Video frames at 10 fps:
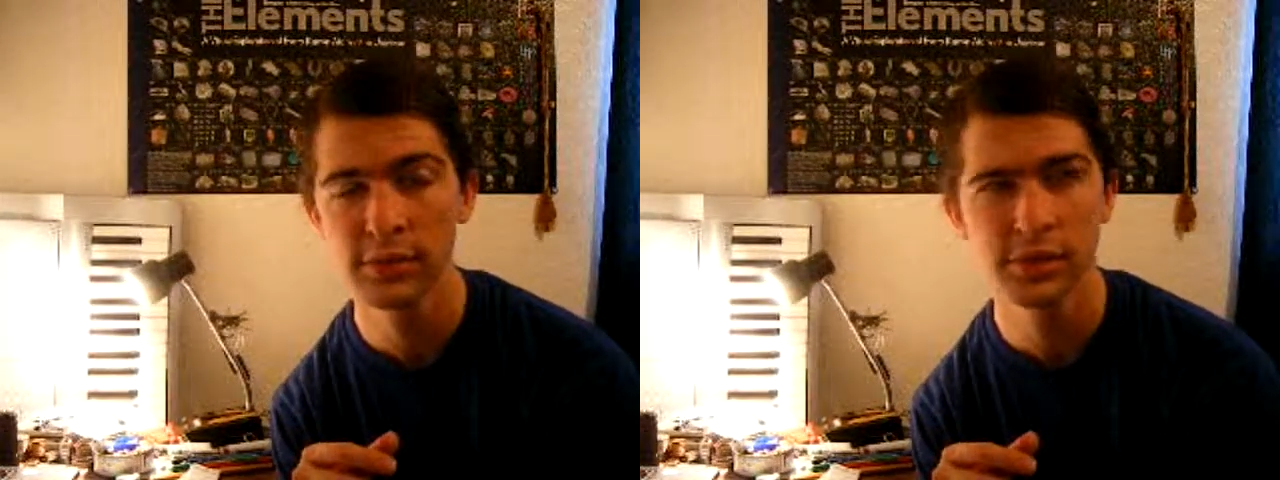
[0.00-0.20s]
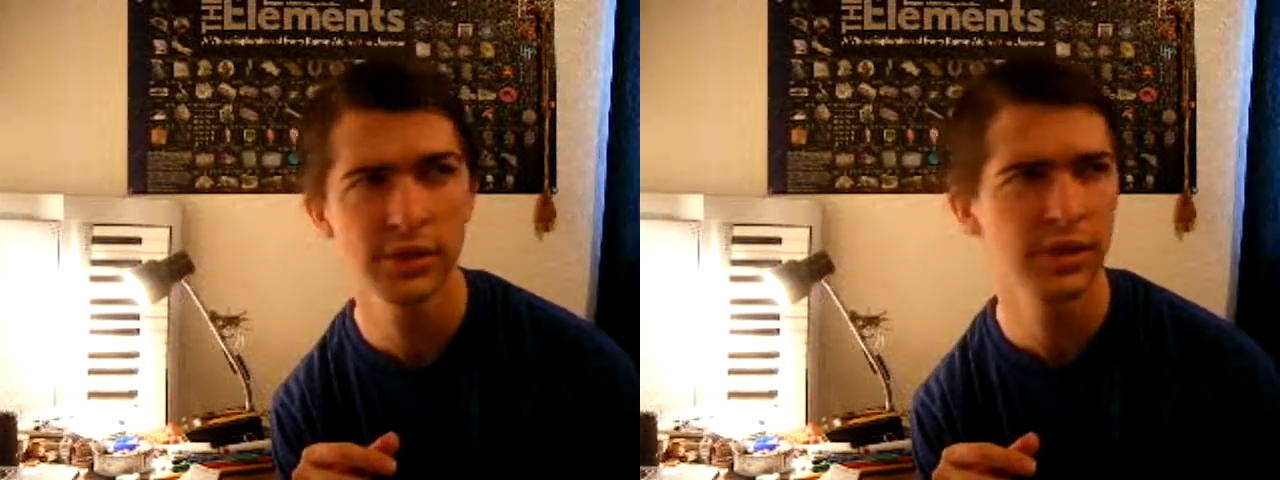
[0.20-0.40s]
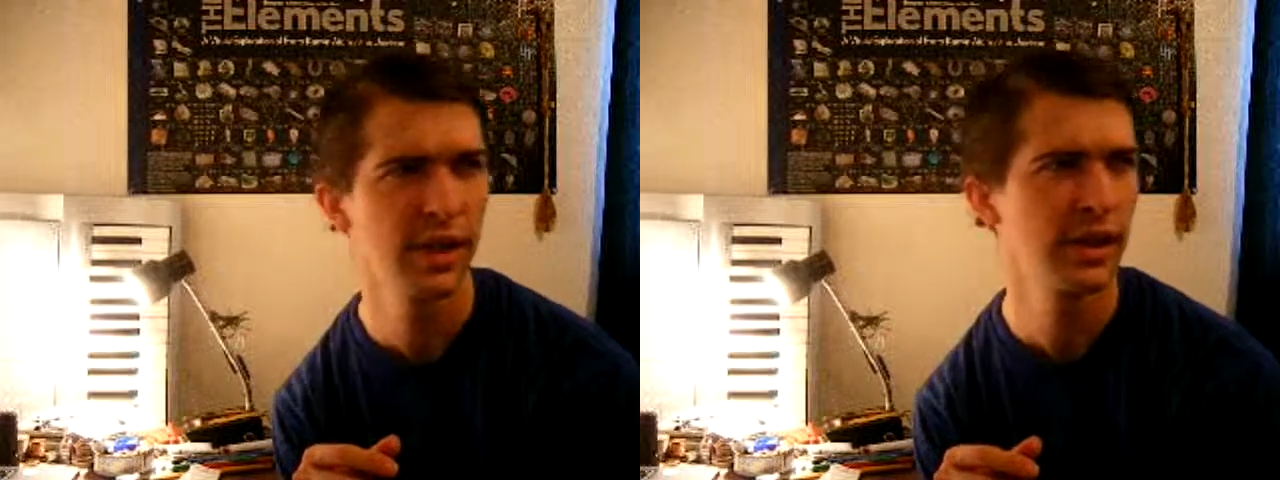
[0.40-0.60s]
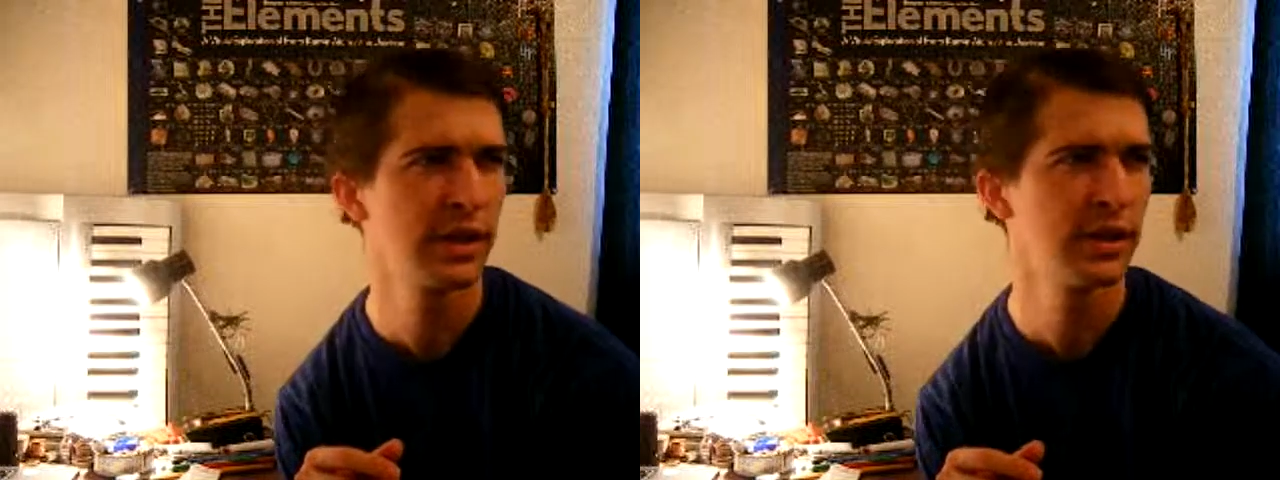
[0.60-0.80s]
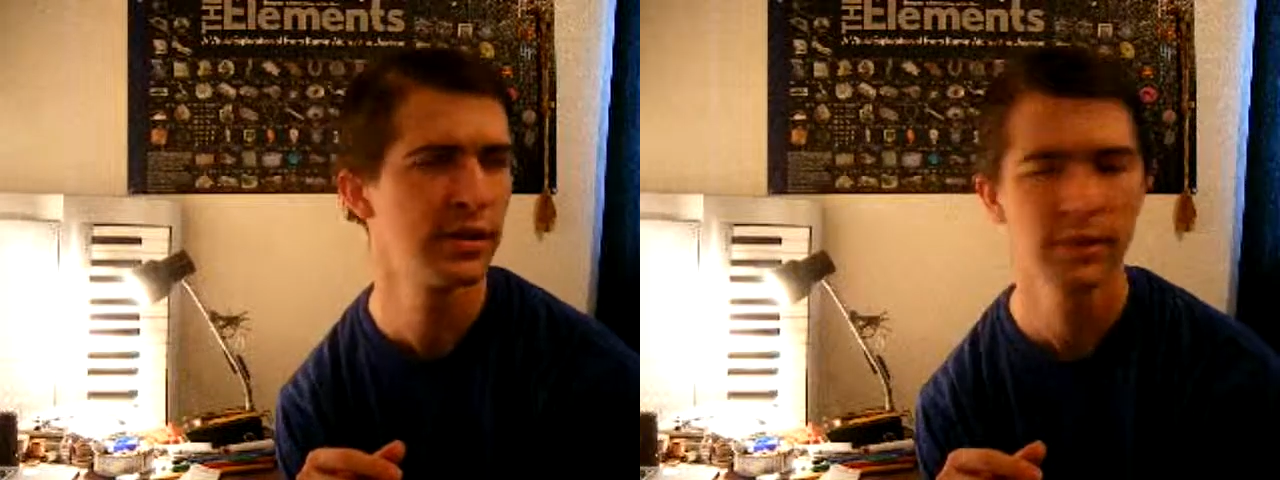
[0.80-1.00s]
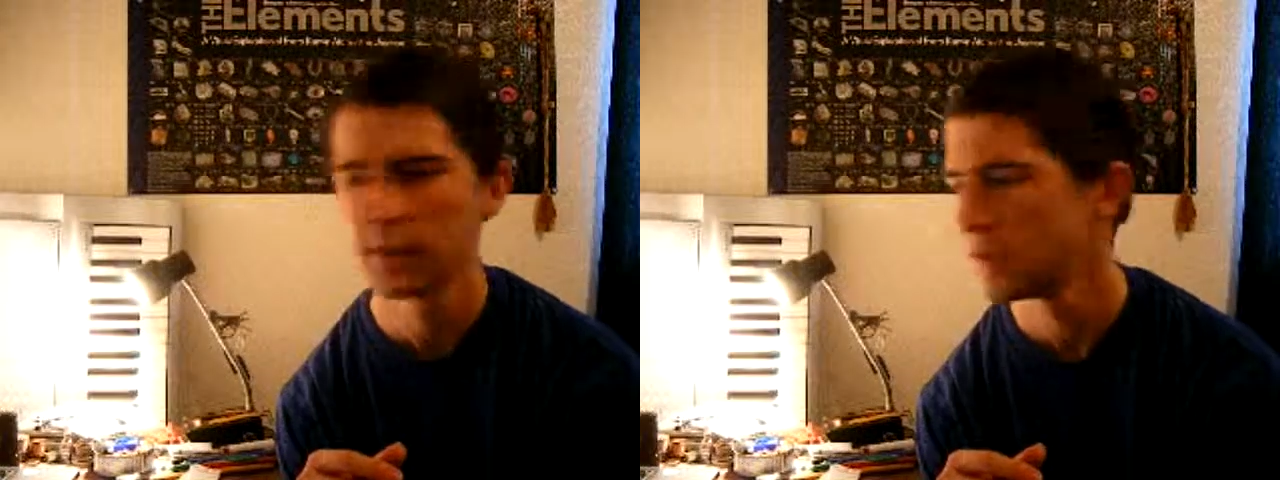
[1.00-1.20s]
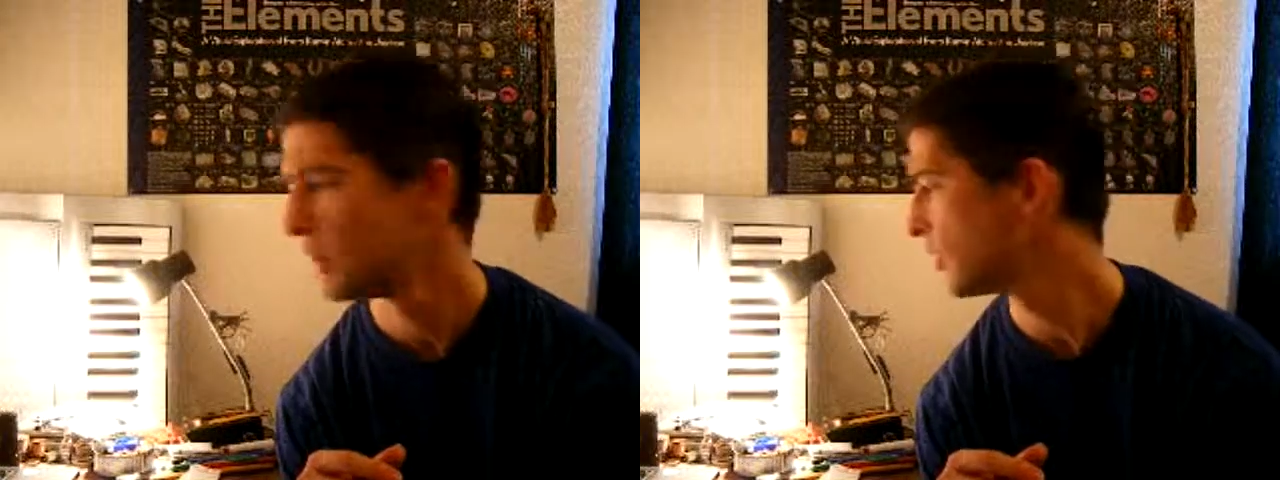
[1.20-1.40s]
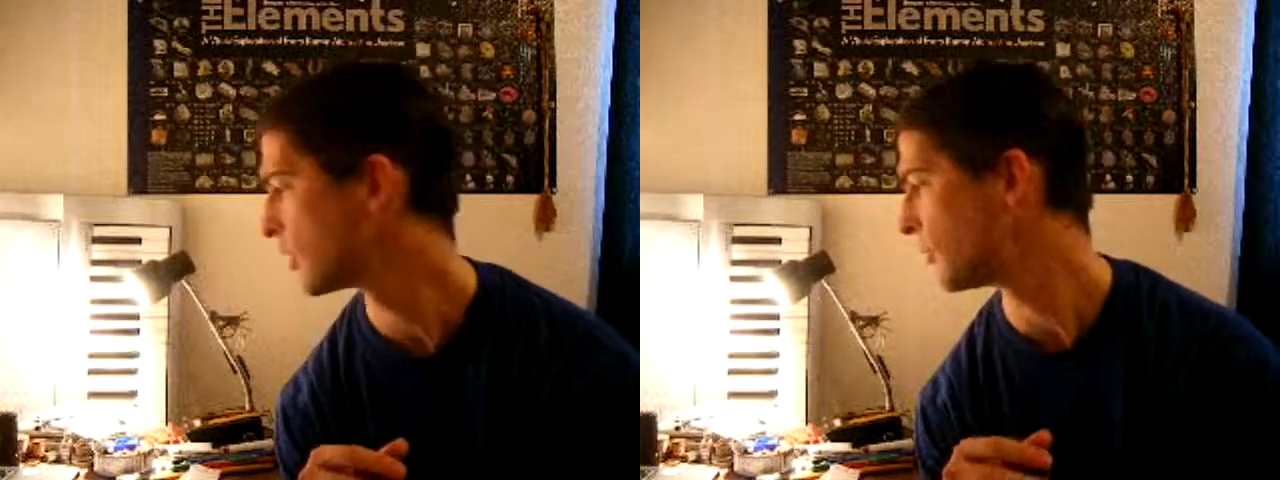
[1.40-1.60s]
which is like
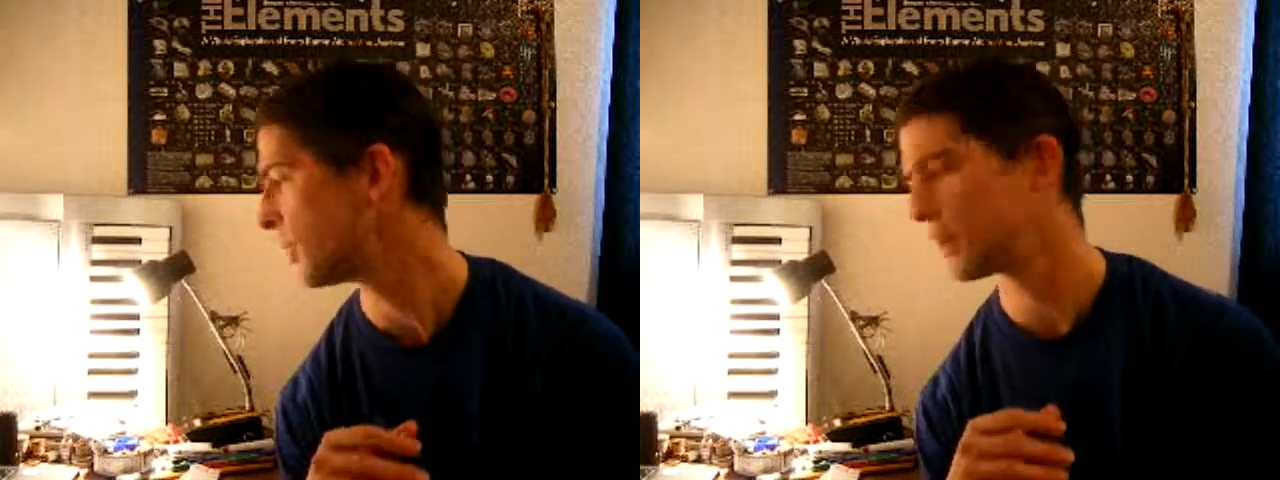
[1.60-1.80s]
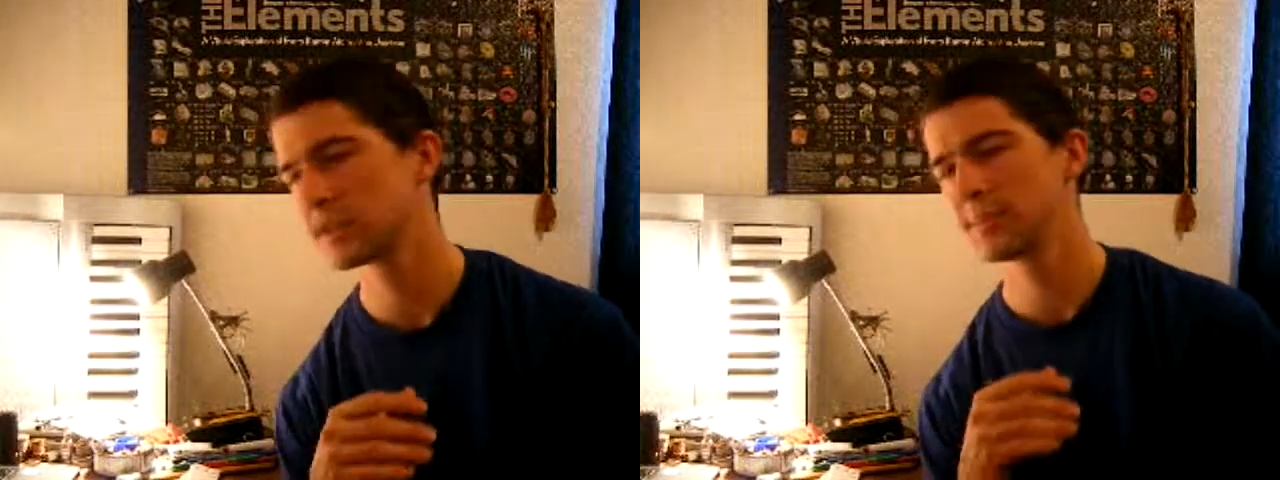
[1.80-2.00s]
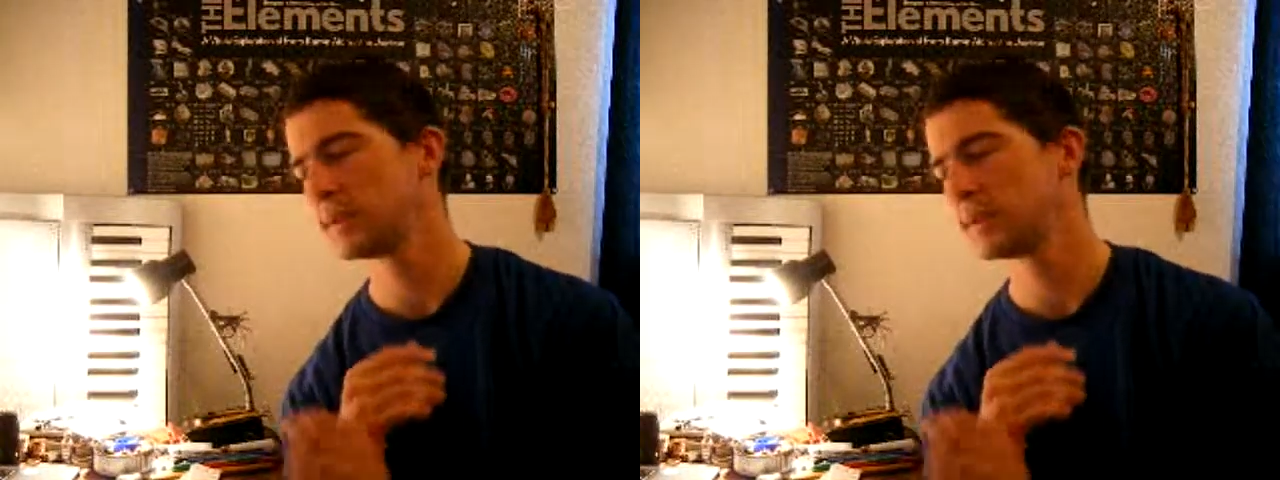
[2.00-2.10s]
one of Bach's